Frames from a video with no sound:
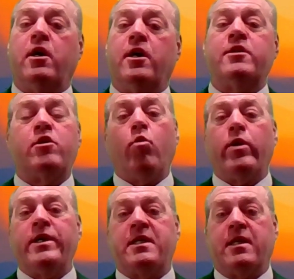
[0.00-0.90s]
Until
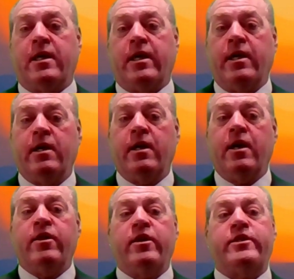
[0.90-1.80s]
recently,
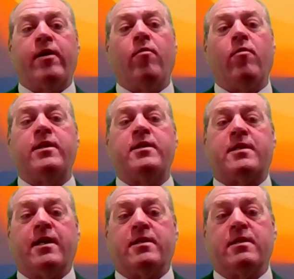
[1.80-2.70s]
the general
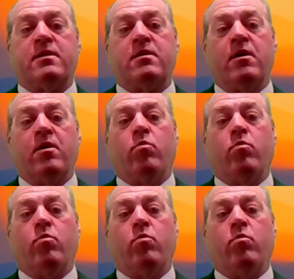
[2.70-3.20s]
consensus